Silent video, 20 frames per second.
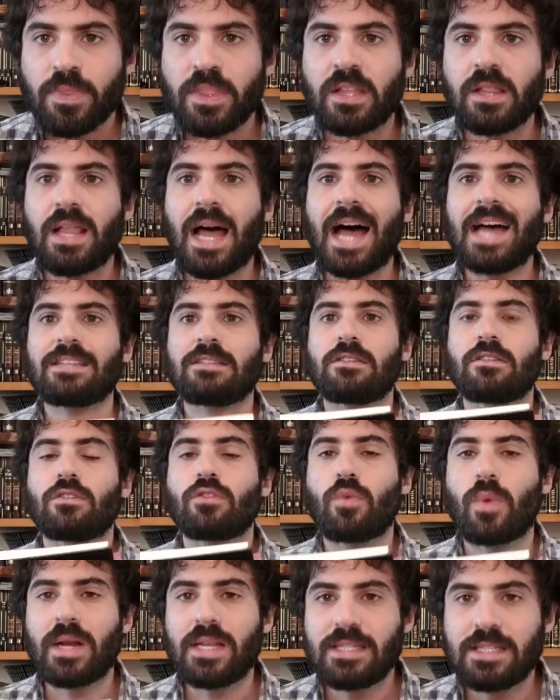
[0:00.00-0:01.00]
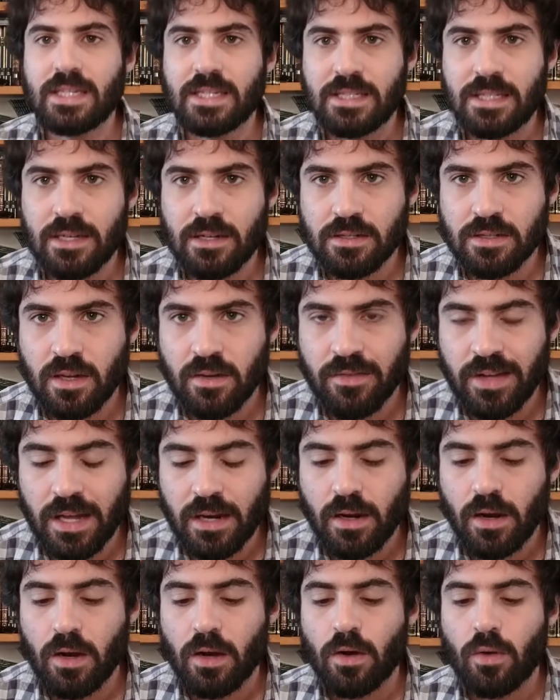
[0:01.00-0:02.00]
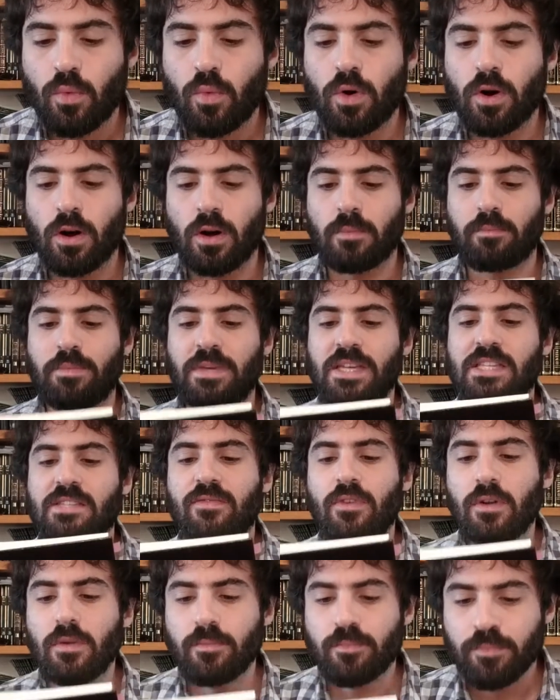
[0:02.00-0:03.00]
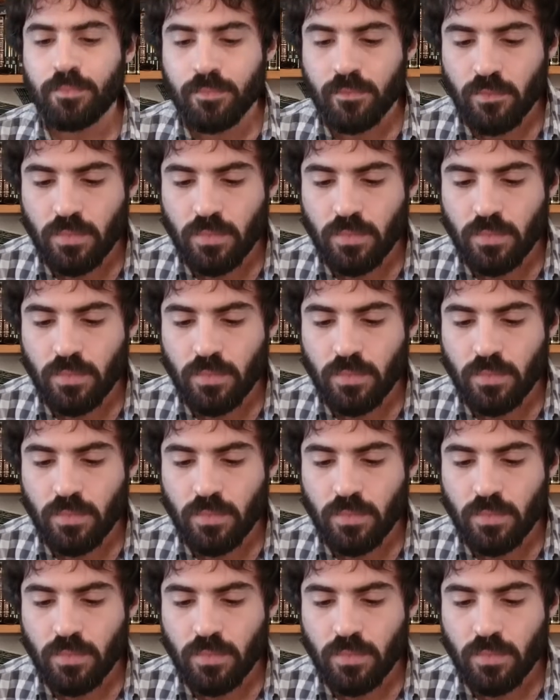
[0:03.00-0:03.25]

the last 26 years of it were peaceful.